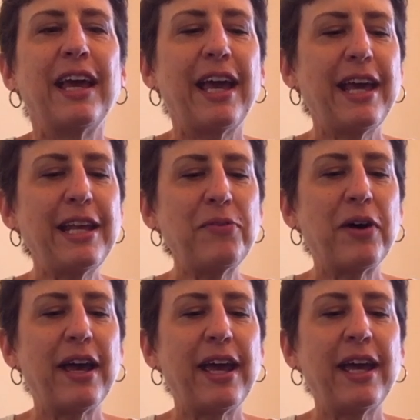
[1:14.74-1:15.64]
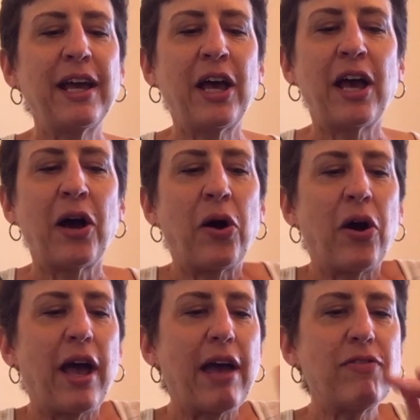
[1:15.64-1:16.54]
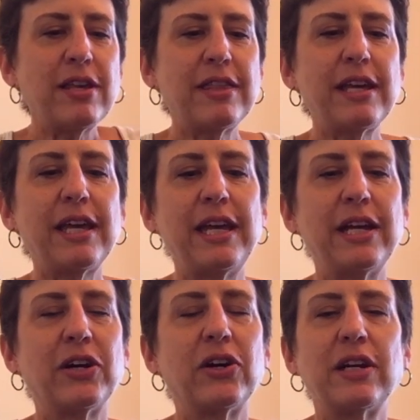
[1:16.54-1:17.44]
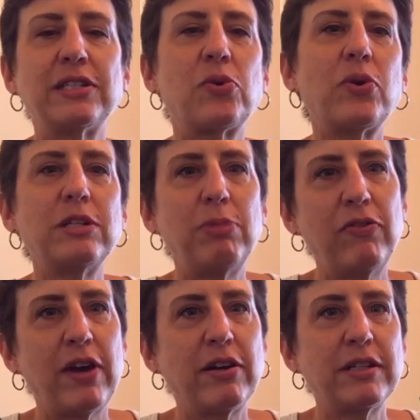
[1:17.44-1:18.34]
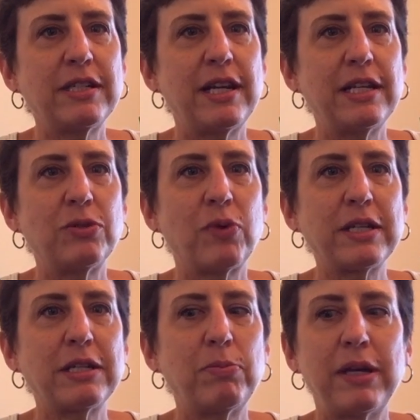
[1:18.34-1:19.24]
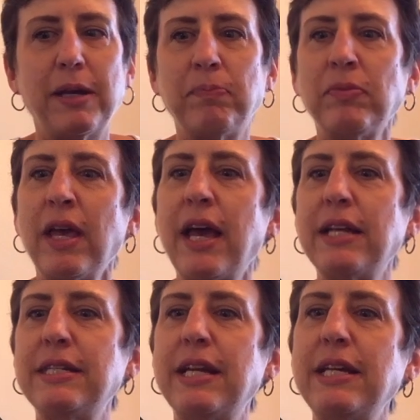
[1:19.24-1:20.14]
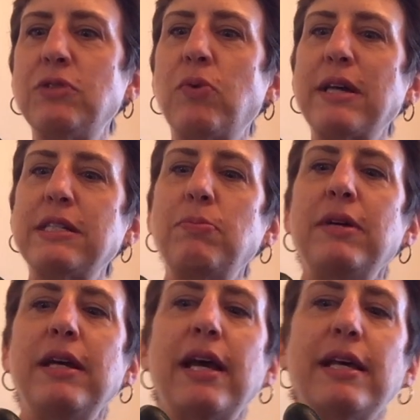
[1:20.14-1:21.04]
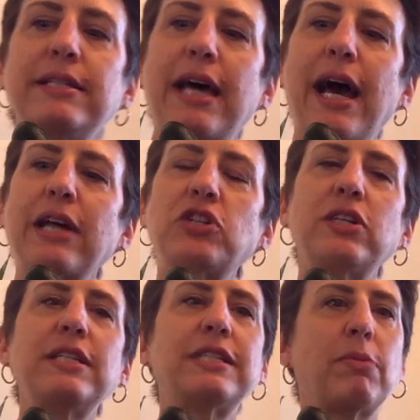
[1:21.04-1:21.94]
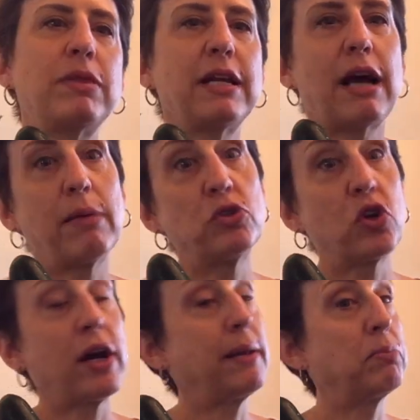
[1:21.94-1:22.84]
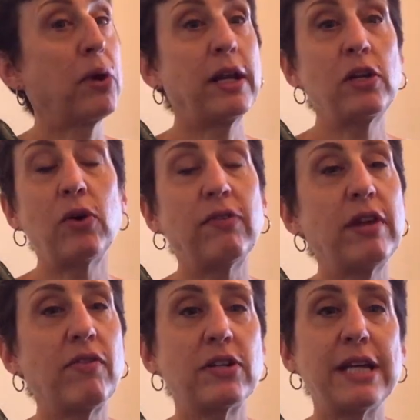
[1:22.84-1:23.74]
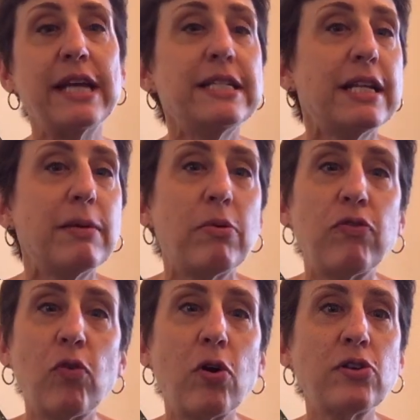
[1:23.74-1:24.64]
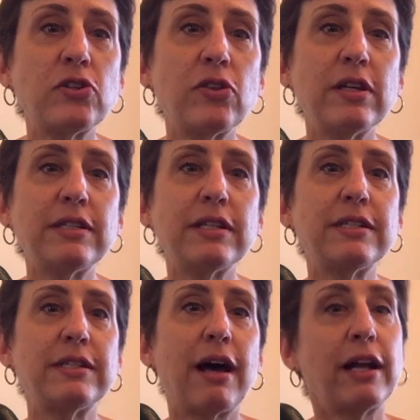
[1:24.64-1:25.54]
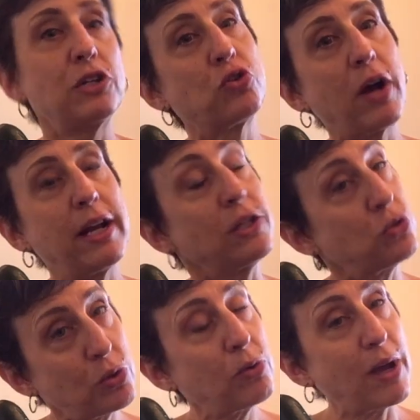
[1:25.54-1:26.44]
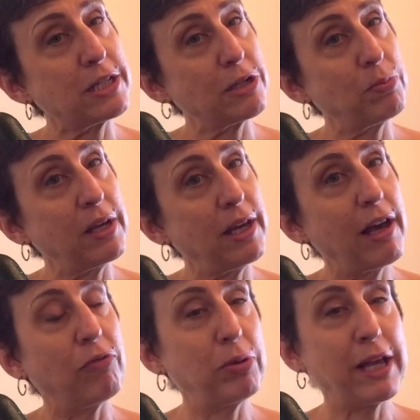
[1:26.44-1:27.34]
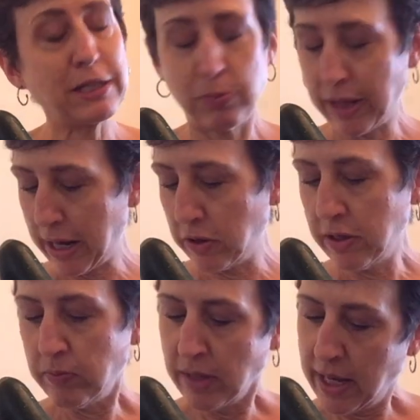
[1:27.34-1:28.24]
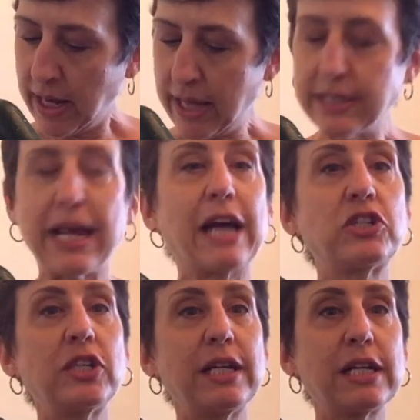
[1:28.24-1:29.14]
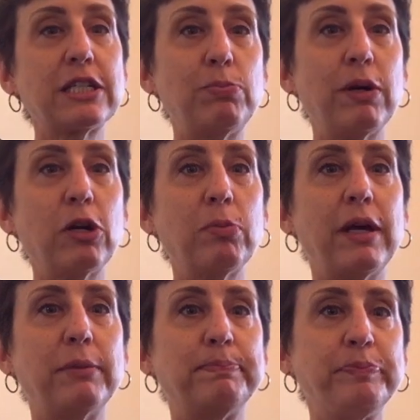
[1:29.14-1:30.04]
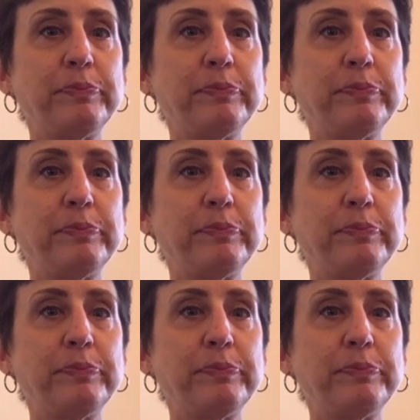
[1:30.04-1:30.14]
Anyway, everything here is going to be found in today's recipe. And today's recipe is actually something I'm trying brand new. I've never tasted it before, so this is not a tried and true recipe of Platter. It's actually an experiment.